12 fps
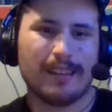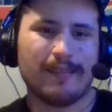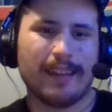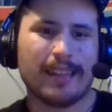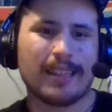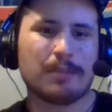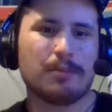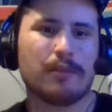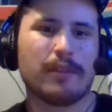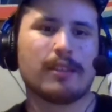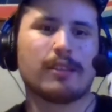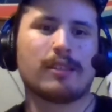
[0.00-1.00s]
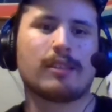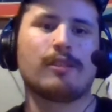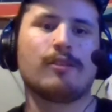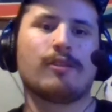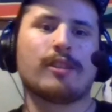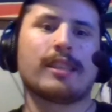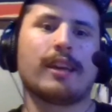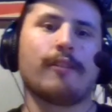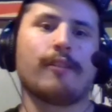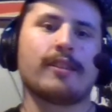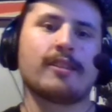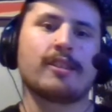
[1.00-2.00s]
like this movie is you can
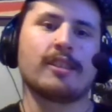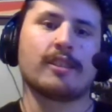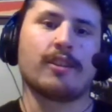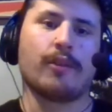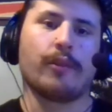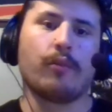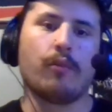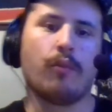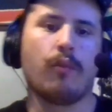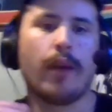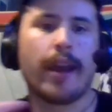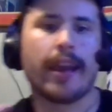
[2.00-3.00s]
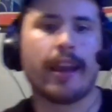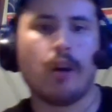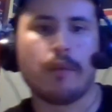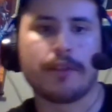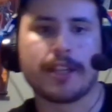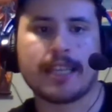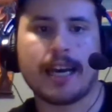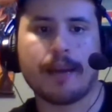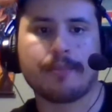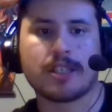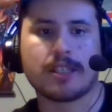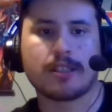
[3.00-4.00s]
tell it's just going way over the
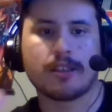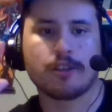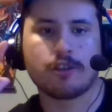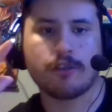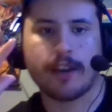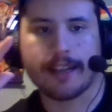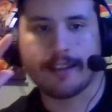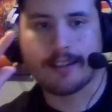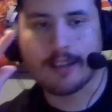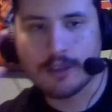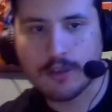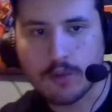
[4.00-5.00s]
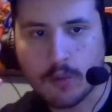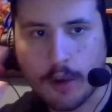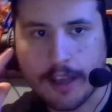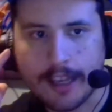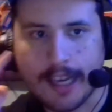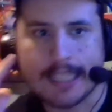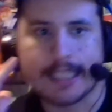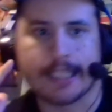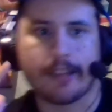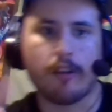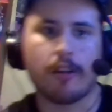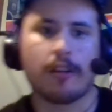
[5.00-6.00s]
top just to try to destroy
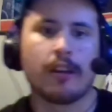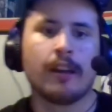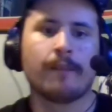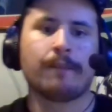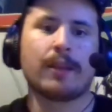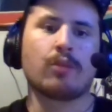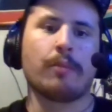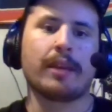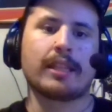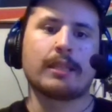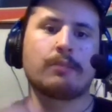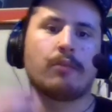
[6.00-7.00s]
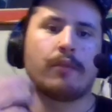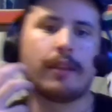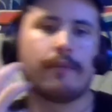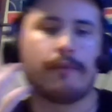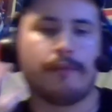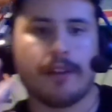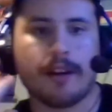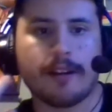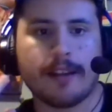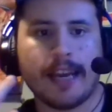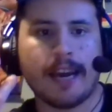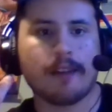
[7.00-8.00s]
godzilla that's what makes this movie even fun
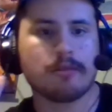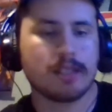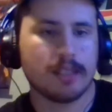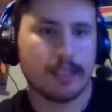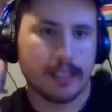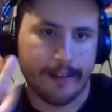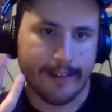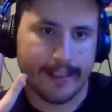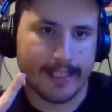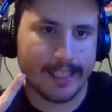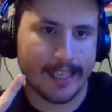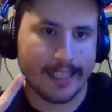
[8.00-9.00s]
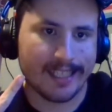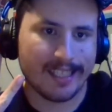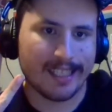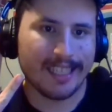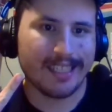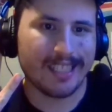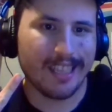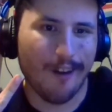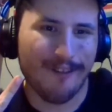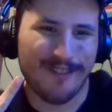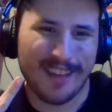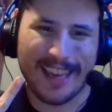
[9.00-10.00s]
and how serious it takes
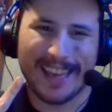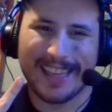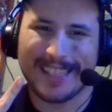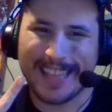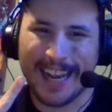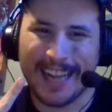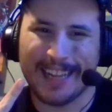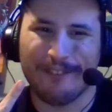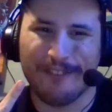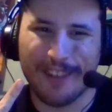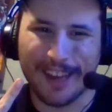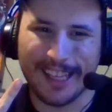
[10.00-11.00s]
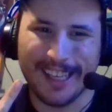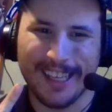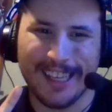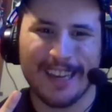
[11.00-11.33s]
itself it's kind of funny